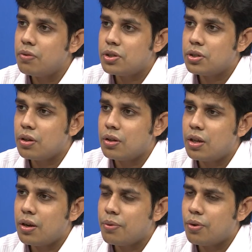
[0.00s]
which
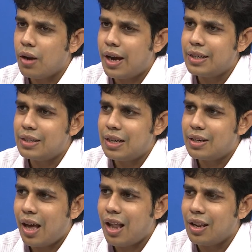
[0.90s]
they collide, that
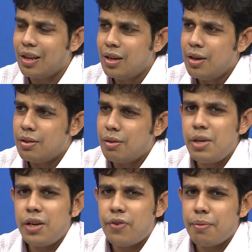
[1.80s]
L, the
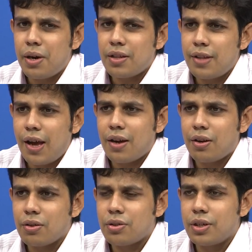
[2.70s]
mean free path, that
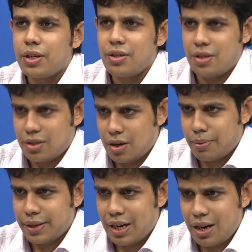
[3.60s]
also decreases now
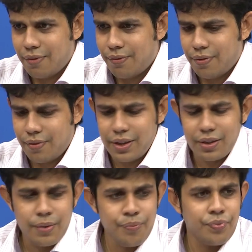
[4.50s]
by half, right.
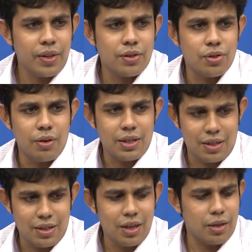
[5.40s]
So, as a
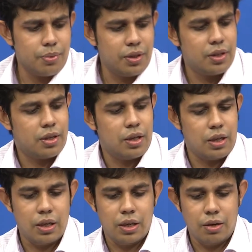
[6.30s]
result of this,
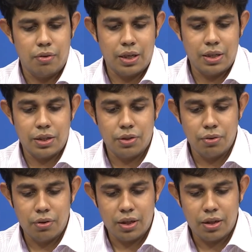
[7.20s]
now as you
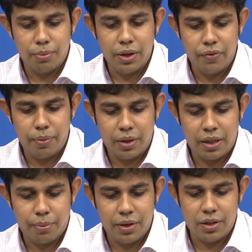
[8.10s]
know that the mean free path
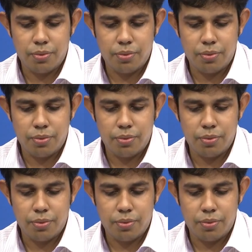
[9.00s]
appears